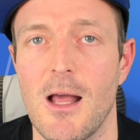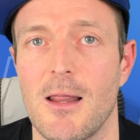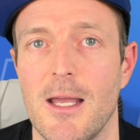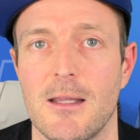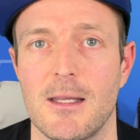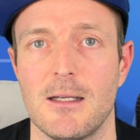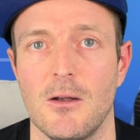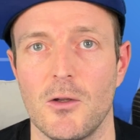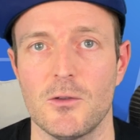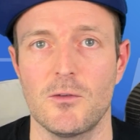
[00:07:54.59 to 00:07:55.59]
like
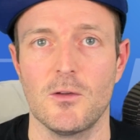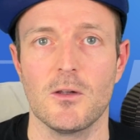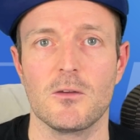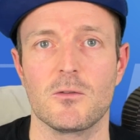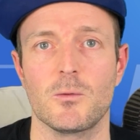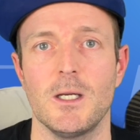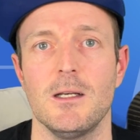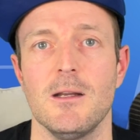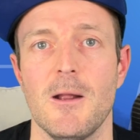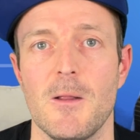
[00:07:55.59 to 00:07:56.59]
that on the silk screen